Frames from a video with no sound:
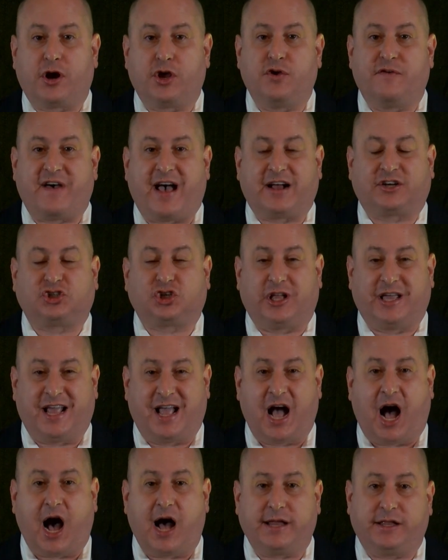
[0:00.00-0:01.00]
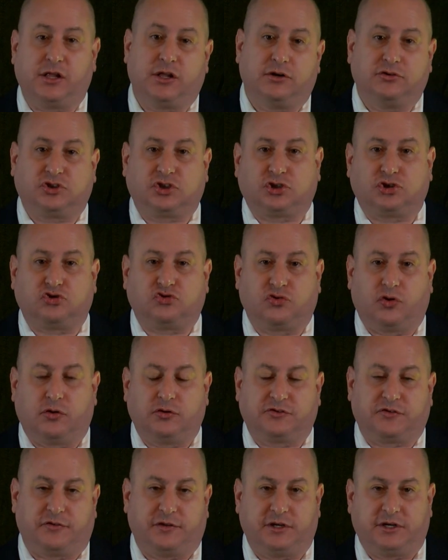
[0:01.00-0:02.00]
you've actually gotten those
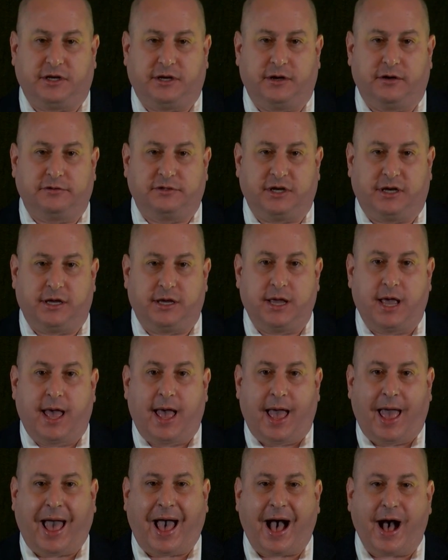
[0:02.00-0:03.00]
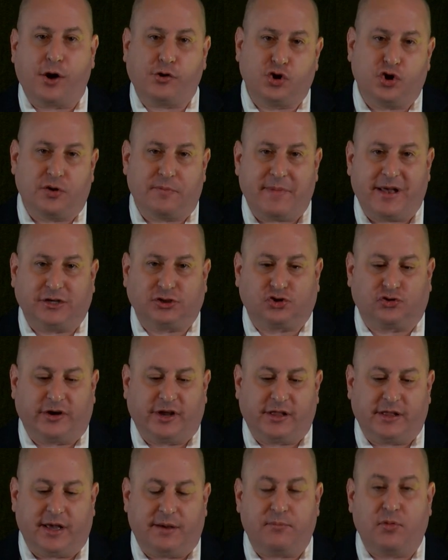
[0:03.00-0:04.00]
controls from the DoD, how you're
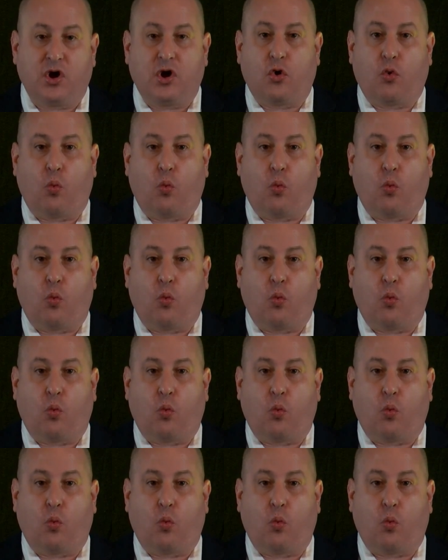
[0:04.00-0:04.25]
measuring them,